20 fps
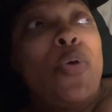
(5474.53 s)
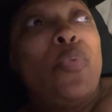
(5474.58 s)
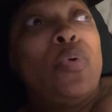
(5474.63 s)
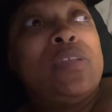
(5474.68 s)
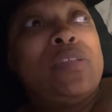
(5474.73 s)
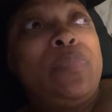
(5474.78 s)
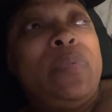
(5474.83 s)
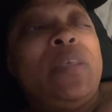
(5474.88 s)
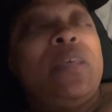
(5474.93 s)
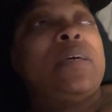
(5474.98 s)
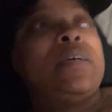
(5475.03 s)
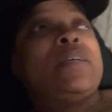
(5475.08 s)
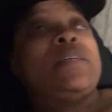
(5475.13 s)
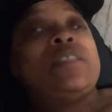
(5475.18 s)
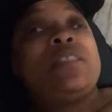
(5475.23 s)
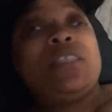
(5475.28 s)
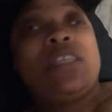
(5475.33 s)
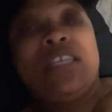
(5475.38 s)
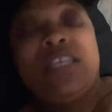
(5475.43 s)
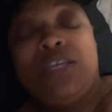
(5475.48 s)
was
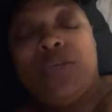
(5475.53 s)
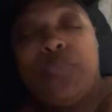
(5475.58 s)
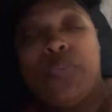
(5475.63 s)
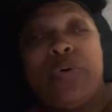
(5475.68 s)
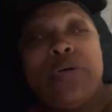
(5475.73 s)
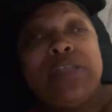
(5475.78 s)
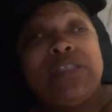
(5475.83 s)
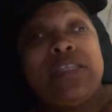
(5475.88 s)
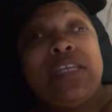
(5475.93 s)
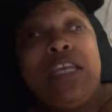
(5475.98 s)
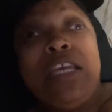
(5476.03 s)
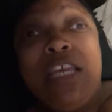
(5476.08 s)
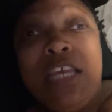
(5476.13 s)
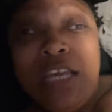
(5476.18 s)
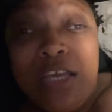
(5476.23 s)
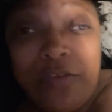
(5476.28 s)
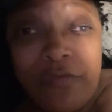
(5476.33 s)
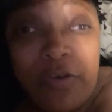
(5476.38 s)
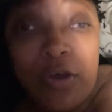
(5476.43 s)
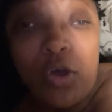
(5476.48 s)
because he was
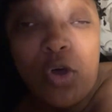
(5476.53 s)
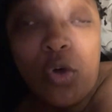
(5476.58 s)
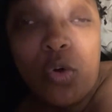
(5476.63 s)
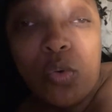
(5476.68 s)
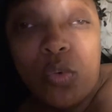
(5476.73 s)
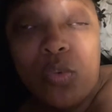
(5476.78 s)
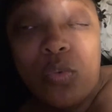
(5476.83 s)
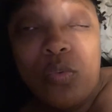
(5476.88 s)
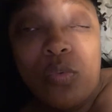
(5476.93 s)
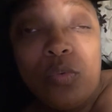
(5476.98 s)
evil.